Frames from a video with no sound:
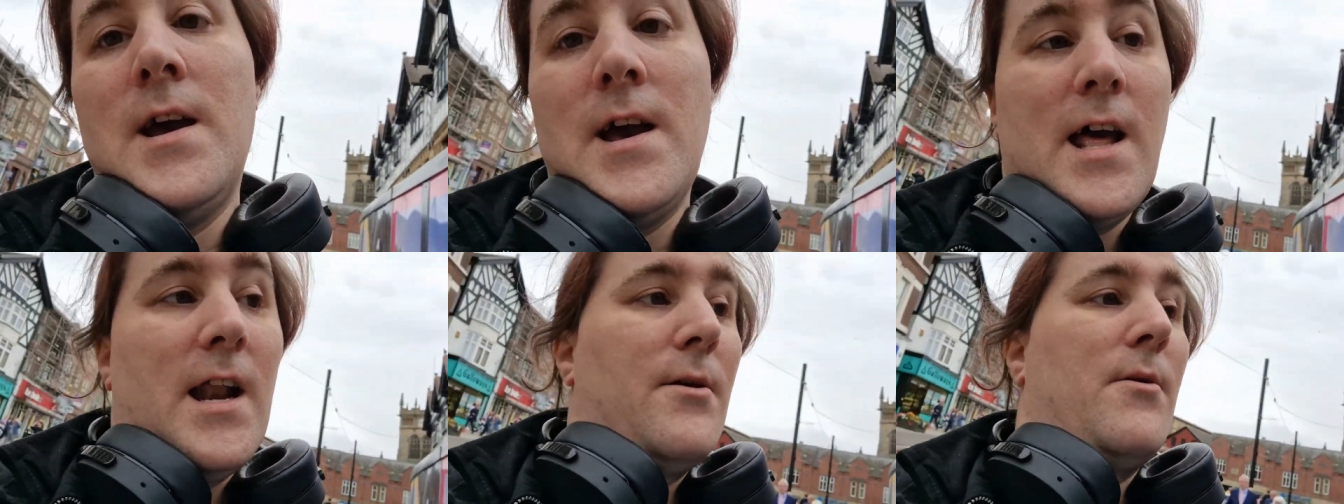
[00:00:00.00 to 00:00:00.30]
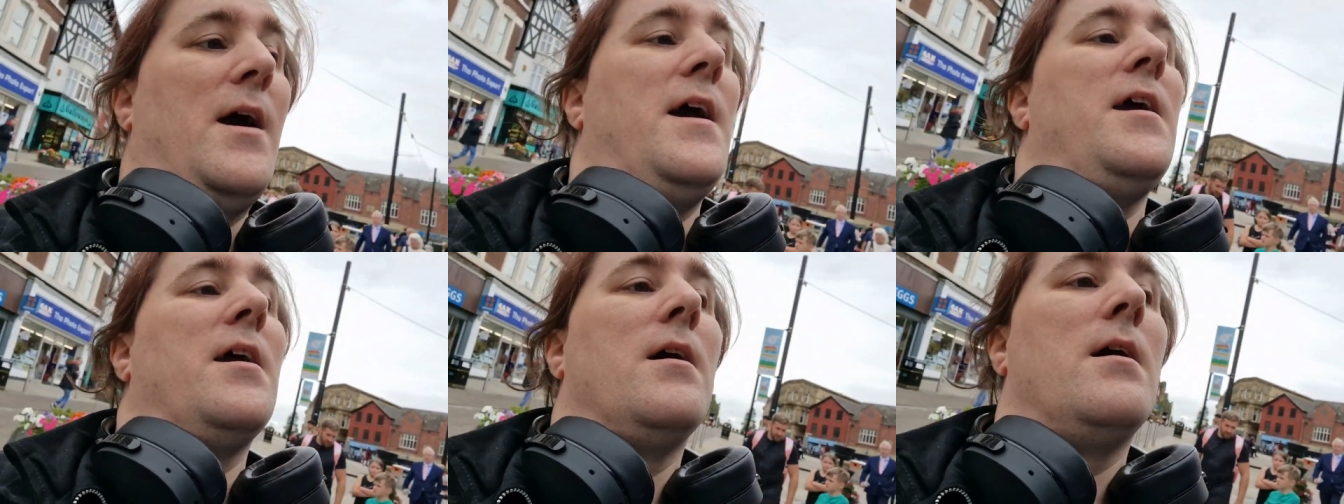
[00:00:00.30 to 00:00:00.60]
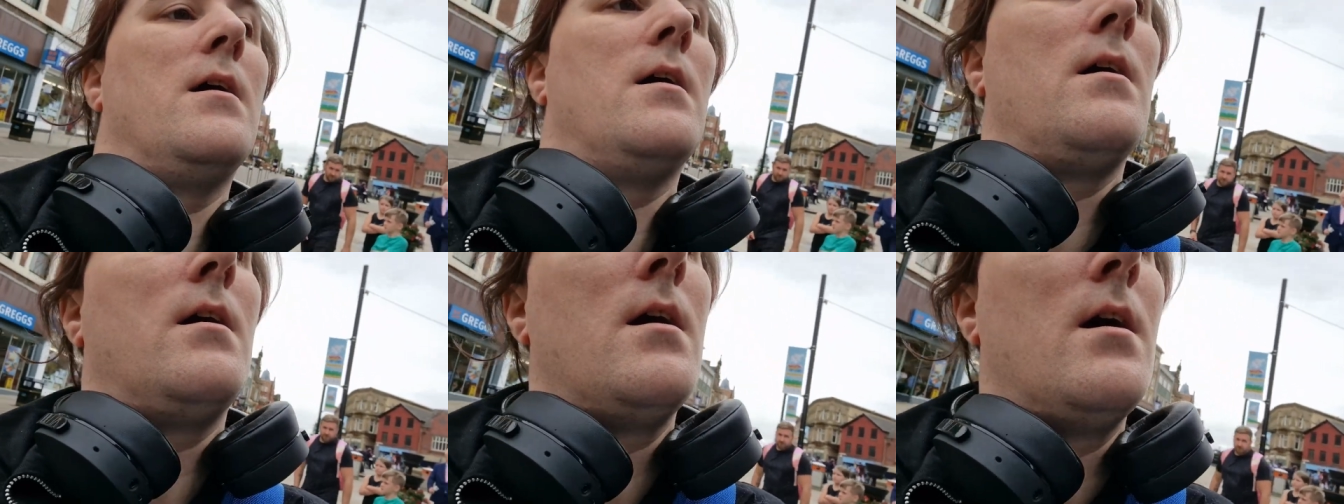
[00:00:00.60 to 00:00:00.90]
Anyway,
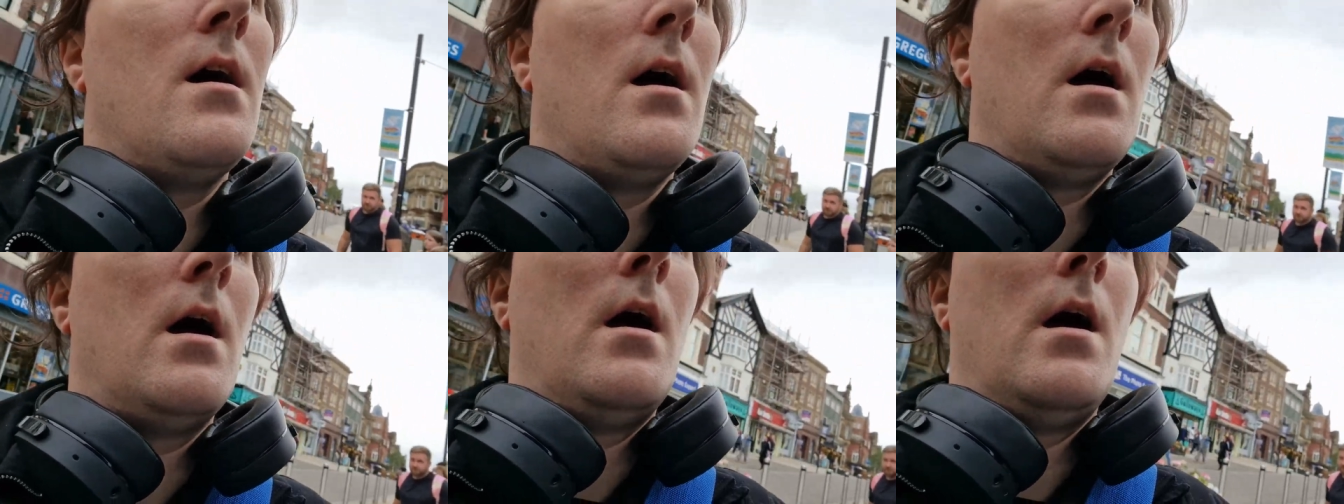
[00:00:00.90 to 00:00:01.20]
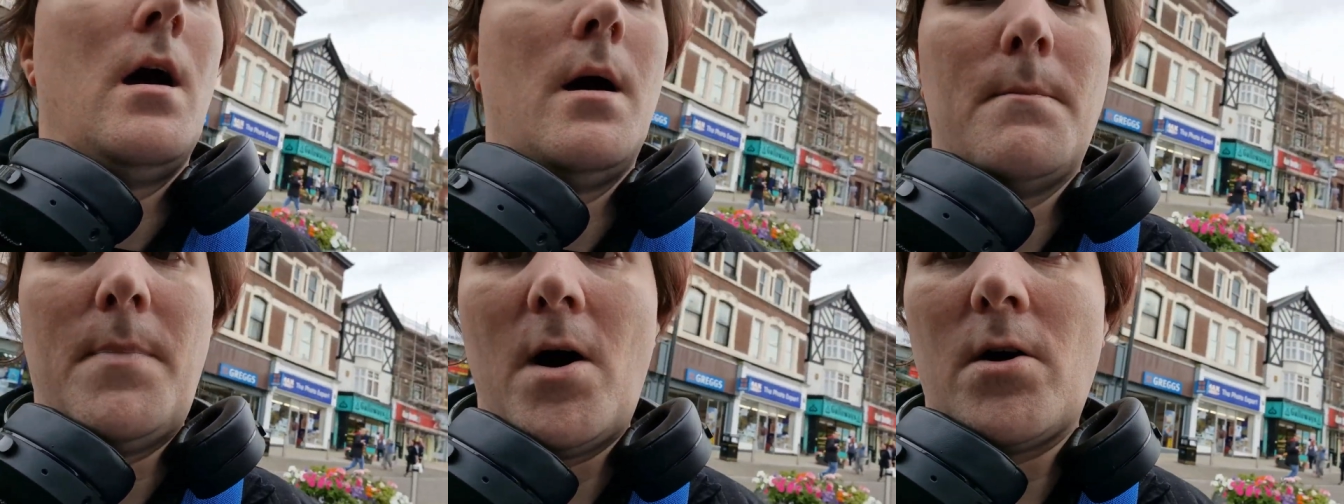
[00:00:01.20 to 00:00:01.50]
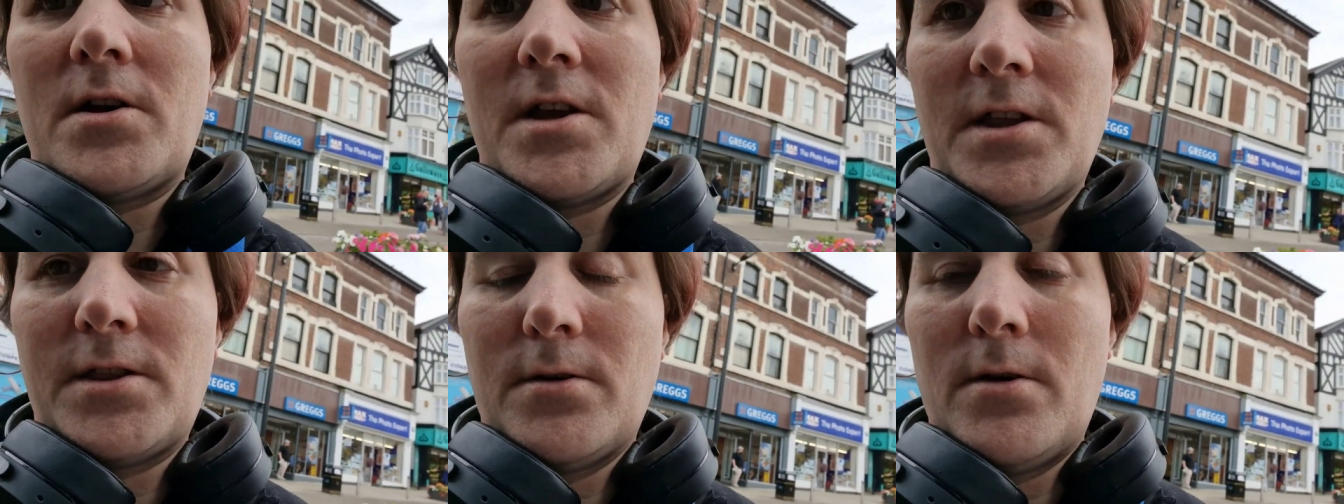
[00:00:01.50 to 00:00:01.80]

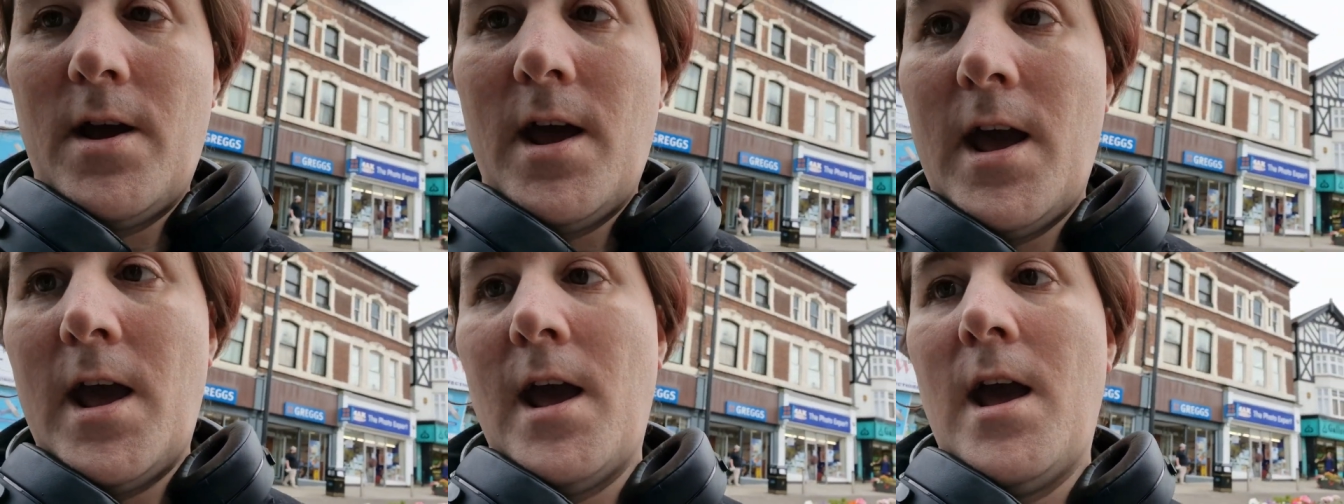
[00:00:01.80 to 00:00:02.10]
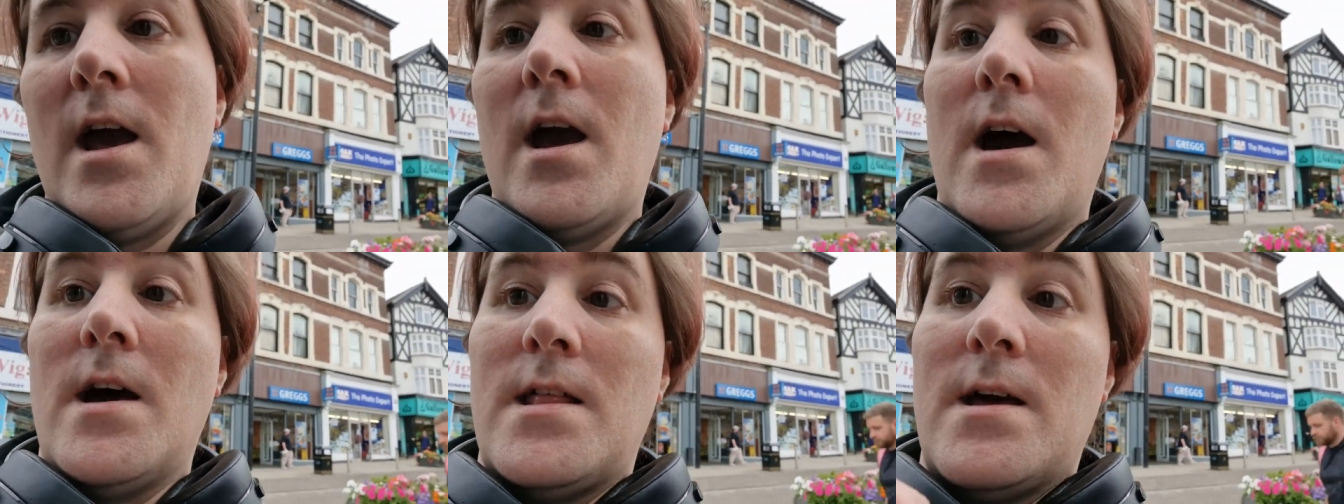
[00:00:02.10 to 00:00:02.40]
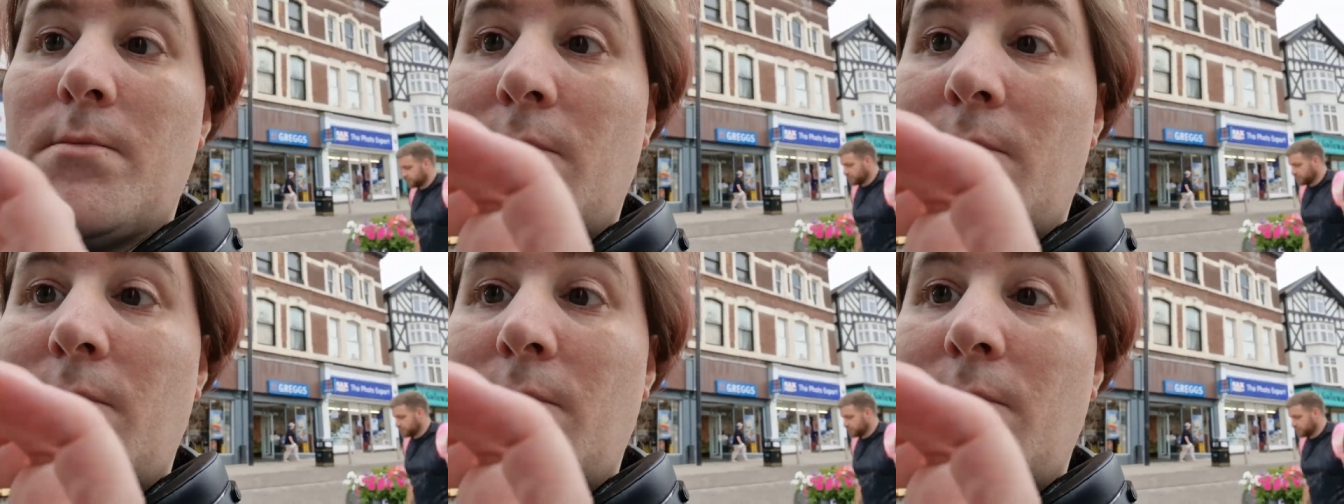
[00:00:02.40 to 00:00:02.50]
pop you through here, and